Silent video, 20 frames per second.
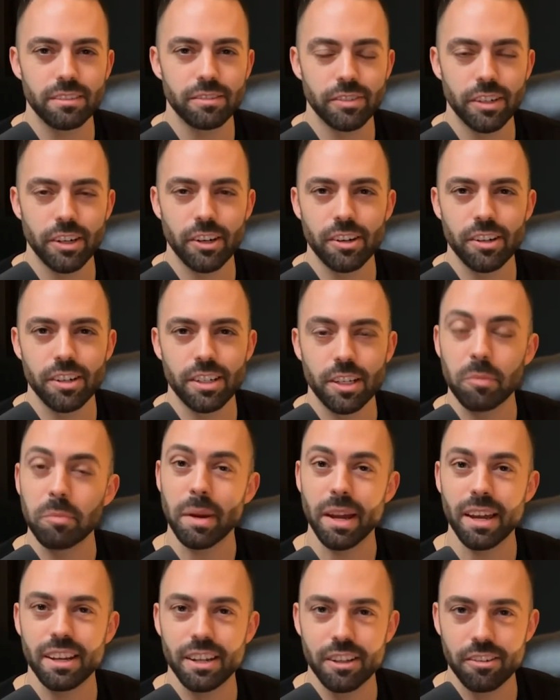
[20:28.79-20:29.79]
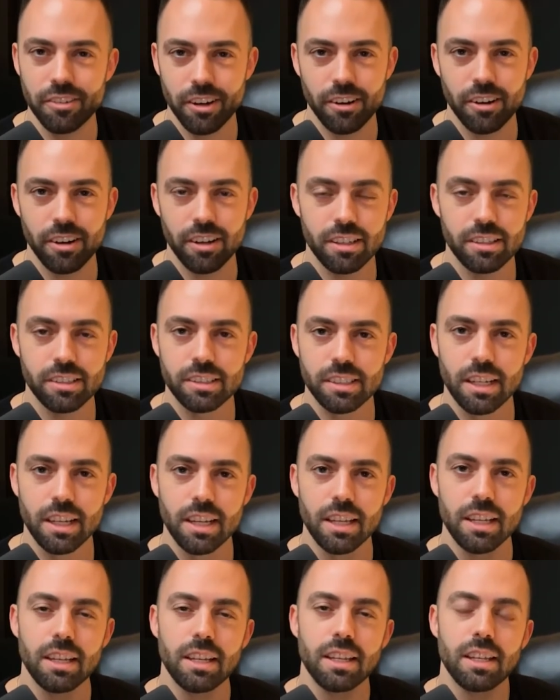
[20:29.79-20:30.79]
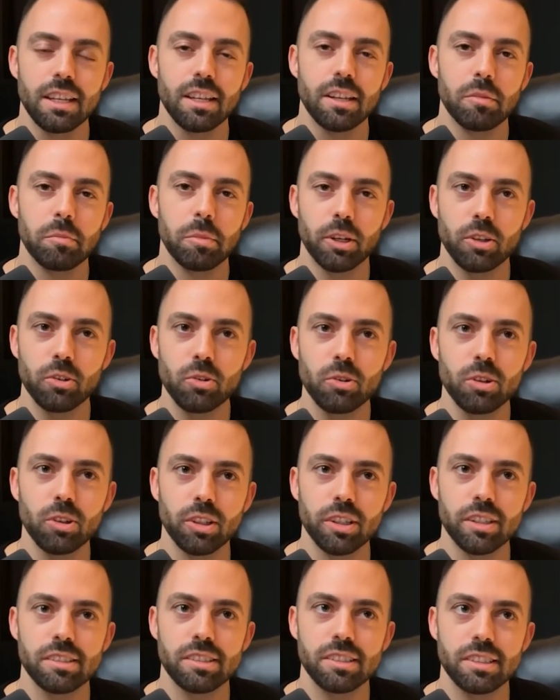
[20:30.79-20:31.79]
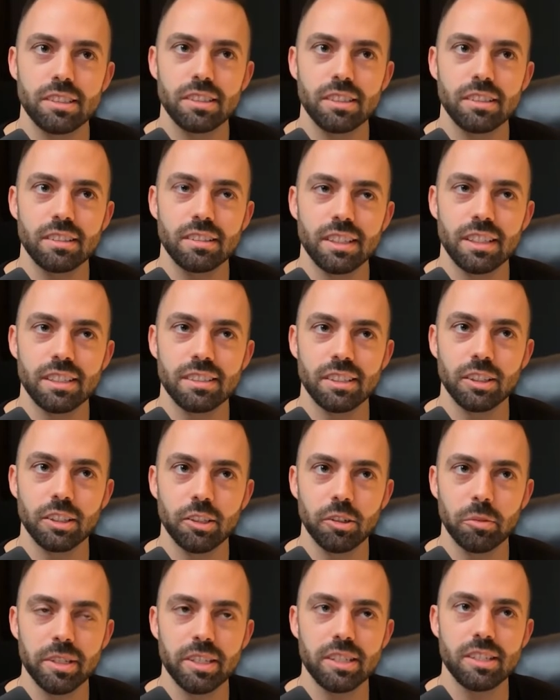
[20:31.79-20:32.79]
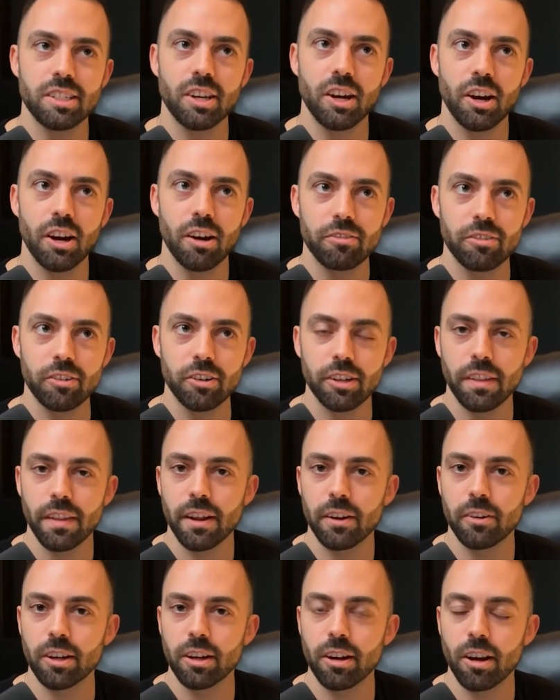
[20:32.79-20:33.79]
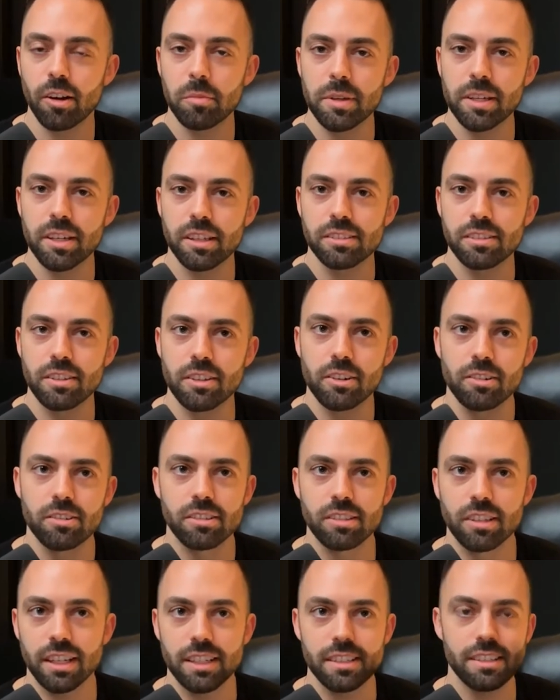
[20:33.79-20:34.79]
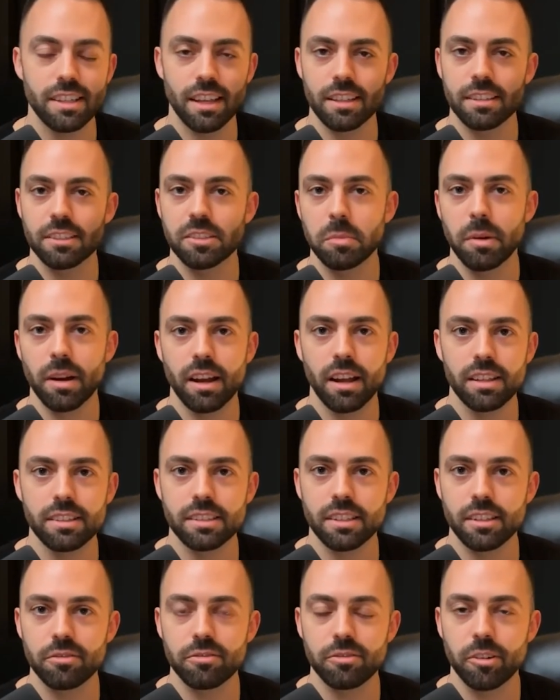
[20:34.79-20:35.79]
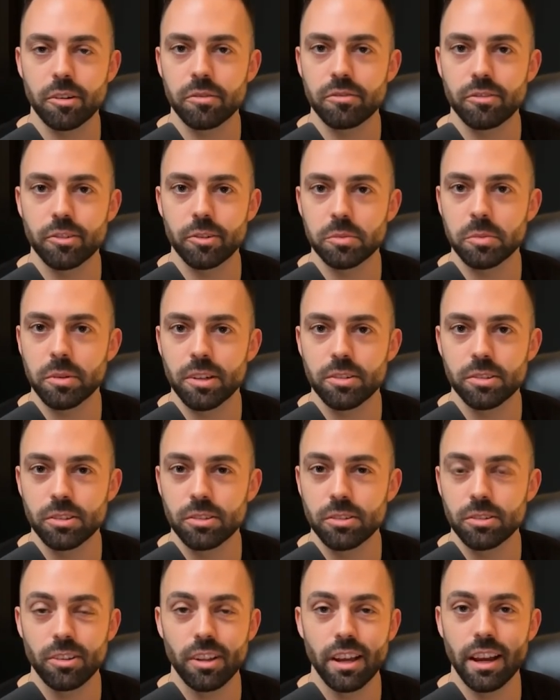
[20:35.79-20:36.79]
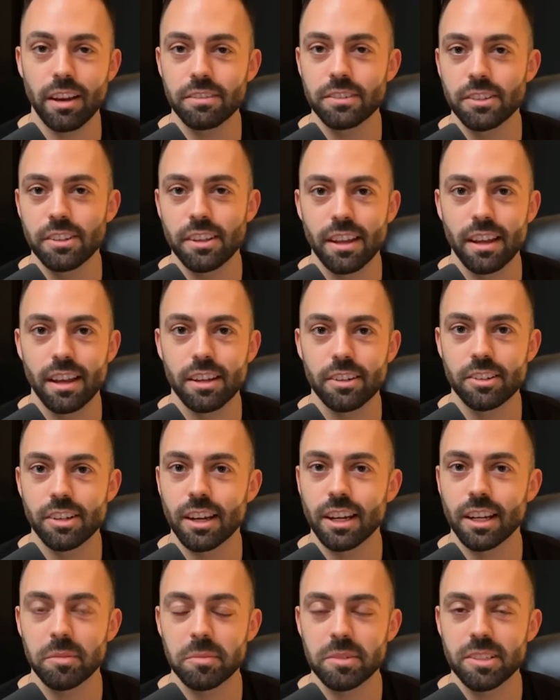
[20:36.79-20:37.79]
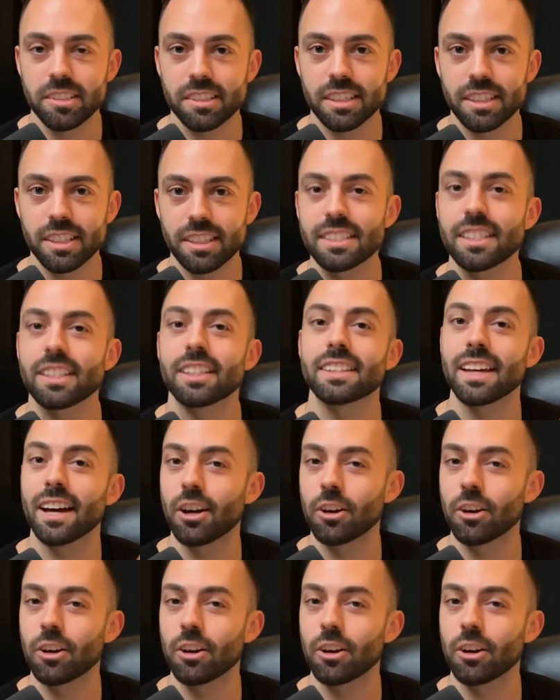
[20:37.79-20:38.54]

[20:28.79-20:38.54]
very competitive areas. But Google is is a little bit tougher in that regard because there's like ten spots on the front first page of Google. After that, you're not going to be seen. It's not like the